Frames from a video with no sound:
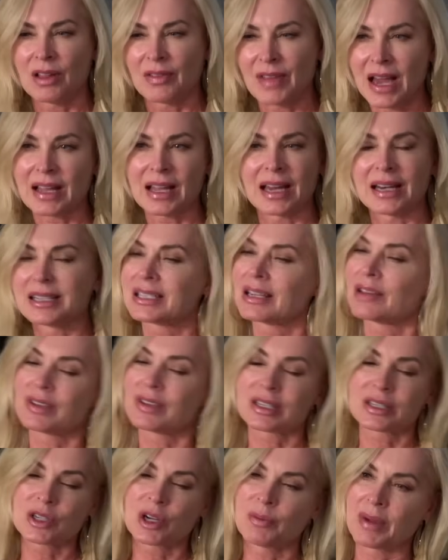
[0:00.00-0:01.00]
all that kind of stuff
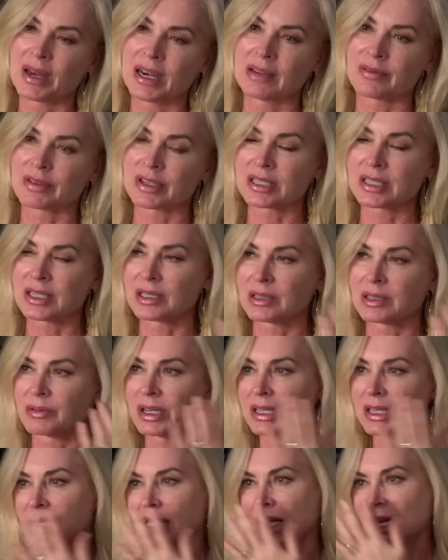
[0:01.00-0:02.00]
that so many of us deal
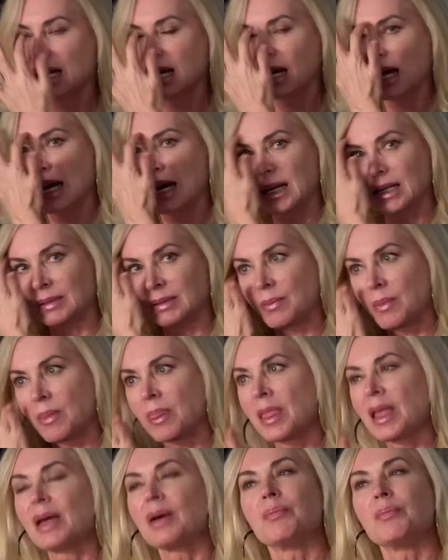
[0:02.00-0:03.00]
with.
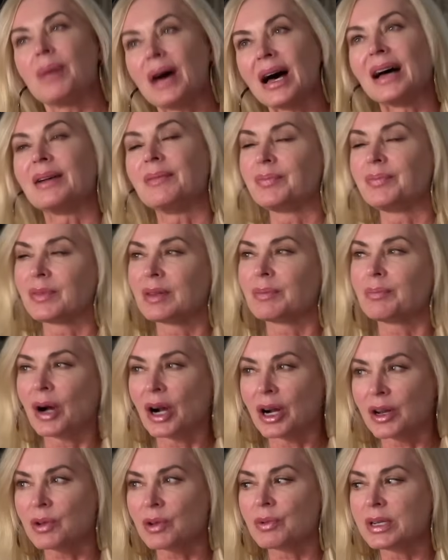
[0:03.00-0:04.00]
But
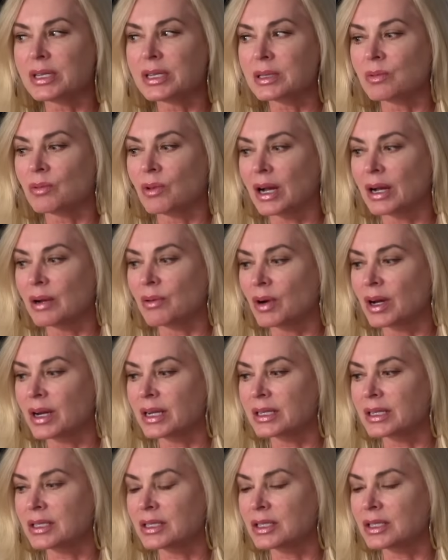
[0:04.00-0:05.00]
part of the reason why I
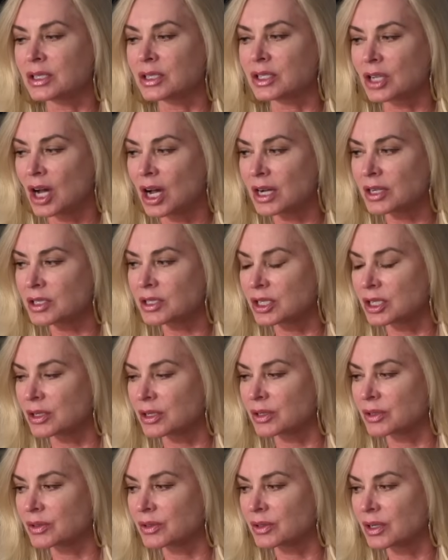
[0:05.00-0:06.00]
wanted to talk to
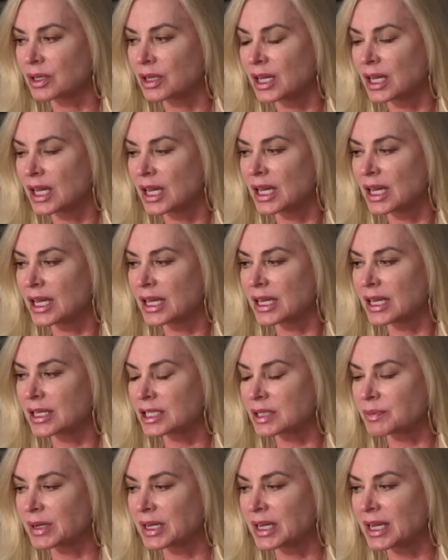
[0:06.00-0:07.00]
you
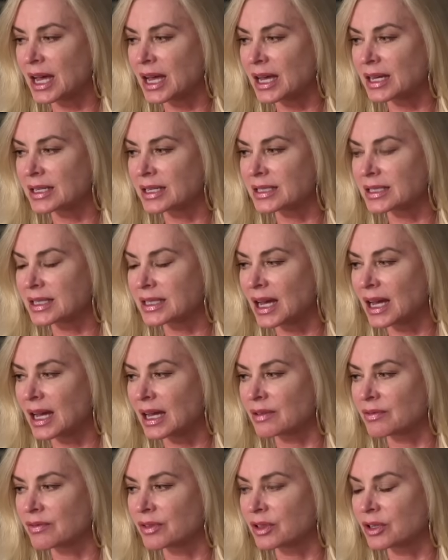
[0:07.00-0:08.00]
is because
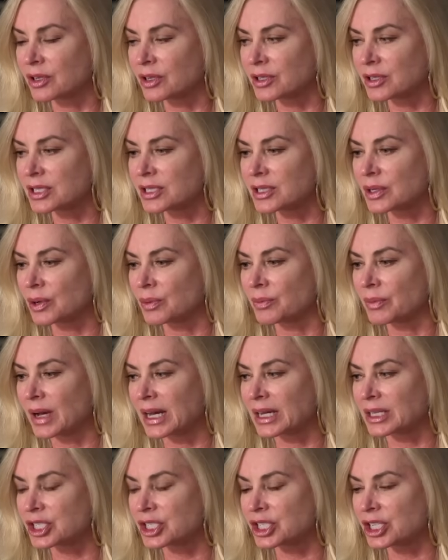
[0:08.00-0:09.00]
I've learned so
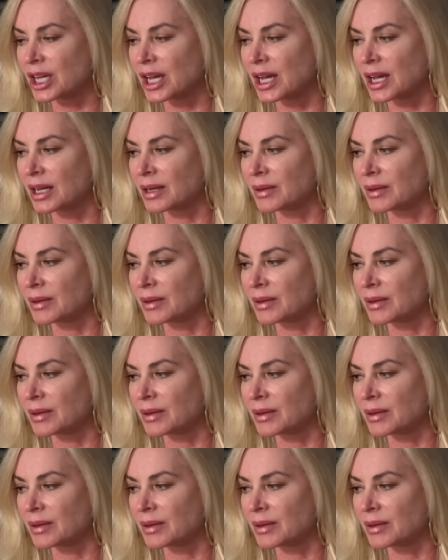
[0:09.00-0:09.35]
much.